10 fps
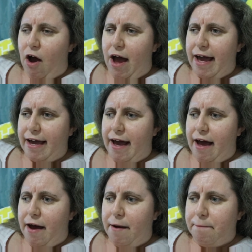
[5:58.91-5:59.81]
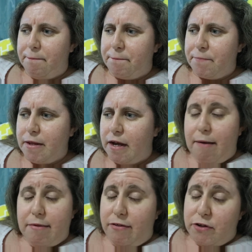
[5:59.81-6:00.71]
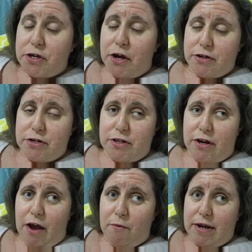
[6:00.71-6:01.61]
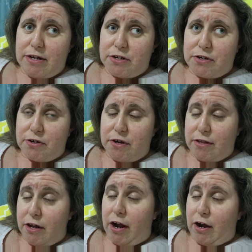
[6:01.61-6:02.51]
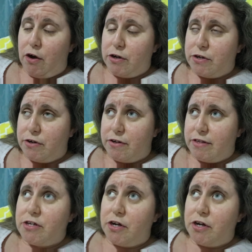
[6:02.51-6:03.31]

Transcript: I at the church that I went to, that I go to, the